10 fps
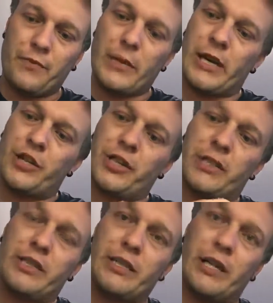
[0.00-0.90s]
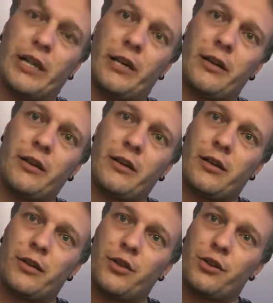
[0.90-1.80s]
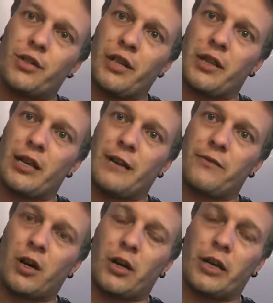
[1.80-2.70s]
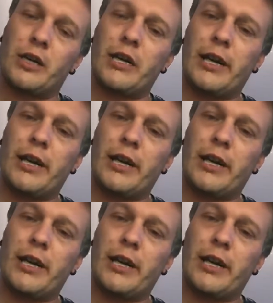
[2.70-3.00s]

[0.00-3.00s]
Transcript: as you can see, there's nothing left on it.